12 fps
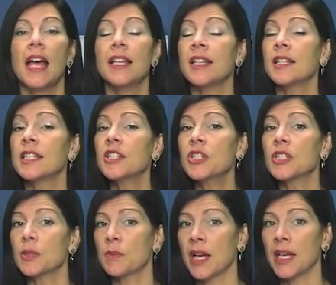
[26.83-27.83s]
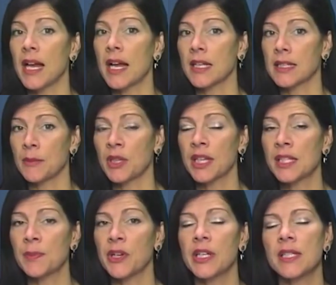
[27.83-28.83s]
In addition to my academic
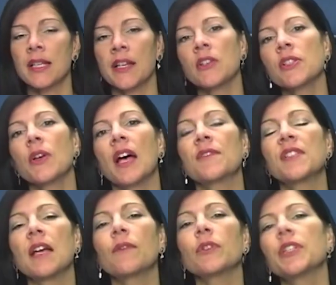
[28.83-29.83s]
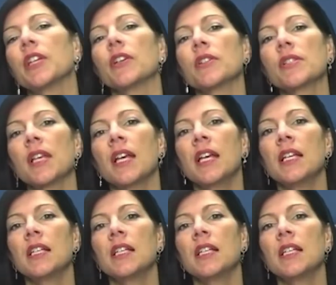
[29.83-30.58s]
experience, I also have several years